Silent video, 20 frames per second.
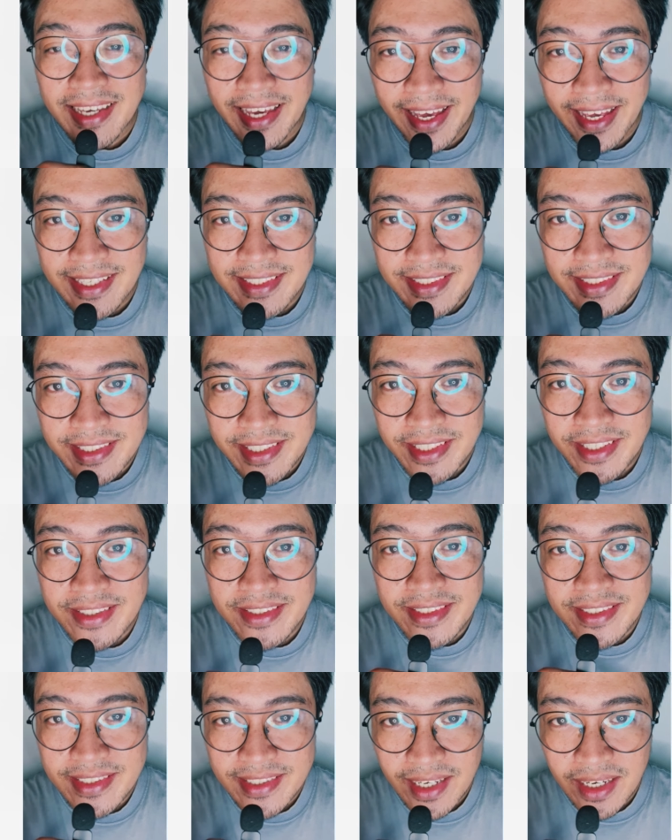has kid
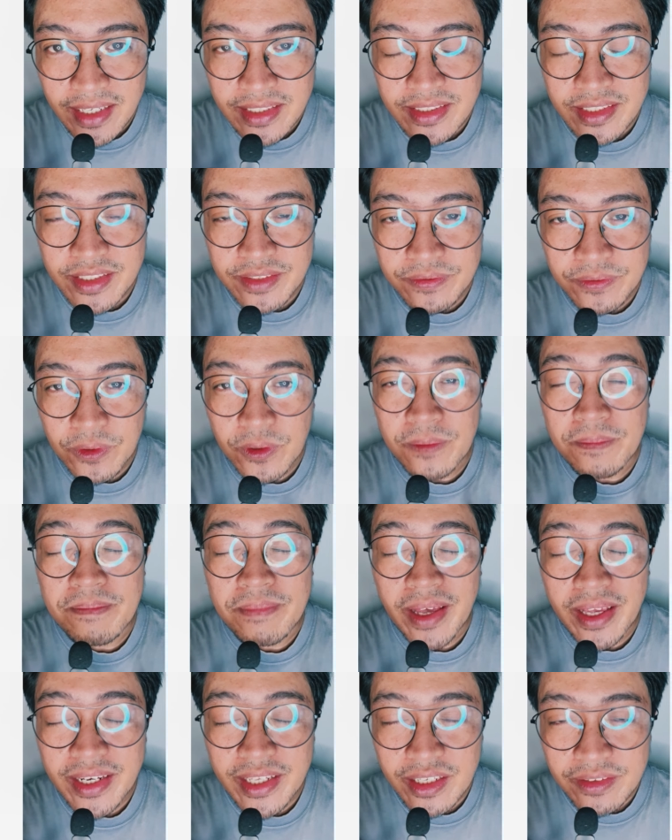sizes for
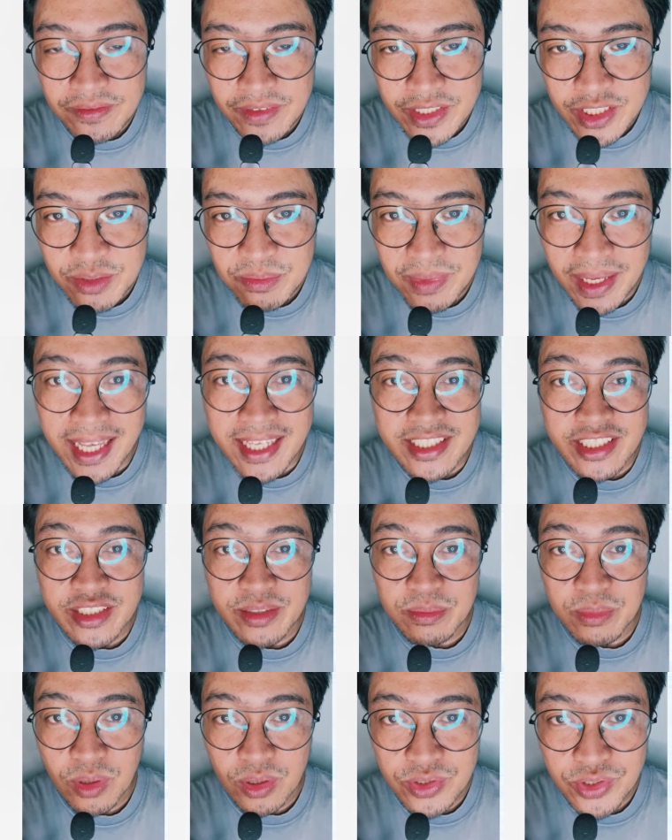many of its
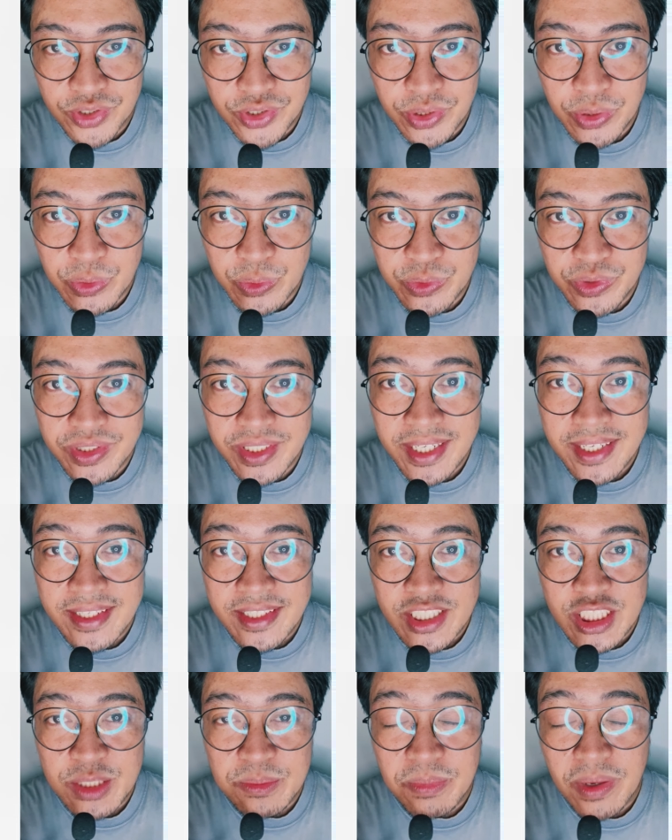basketball shoes,
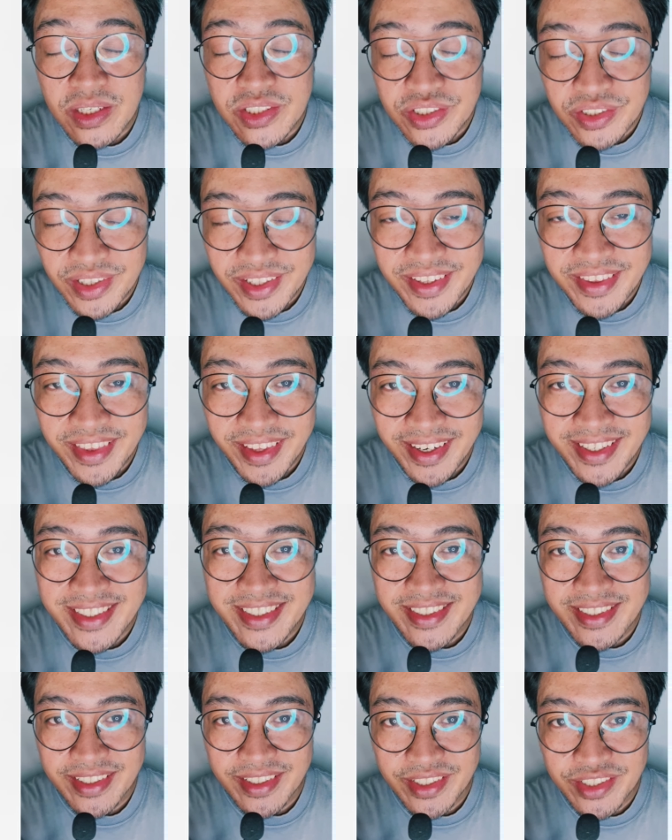especially their
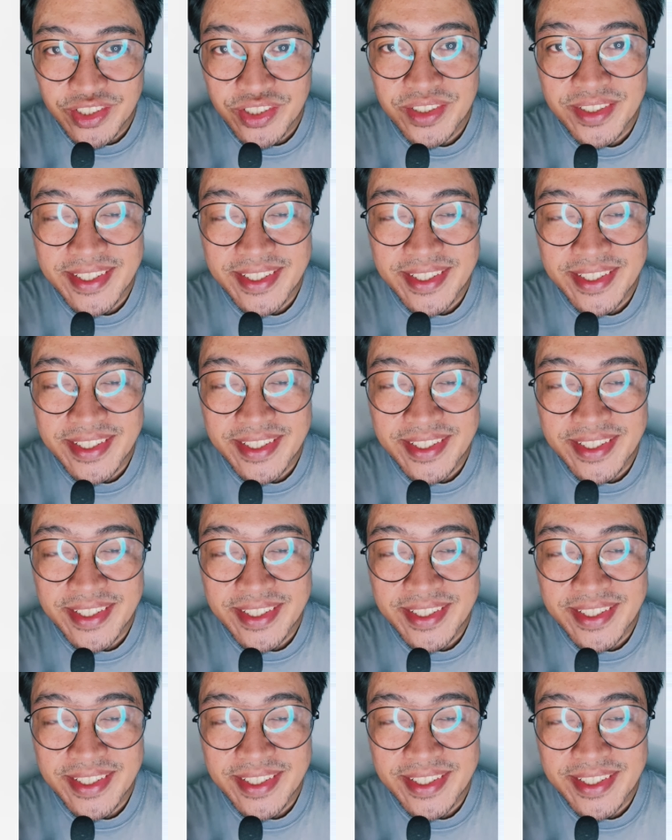signature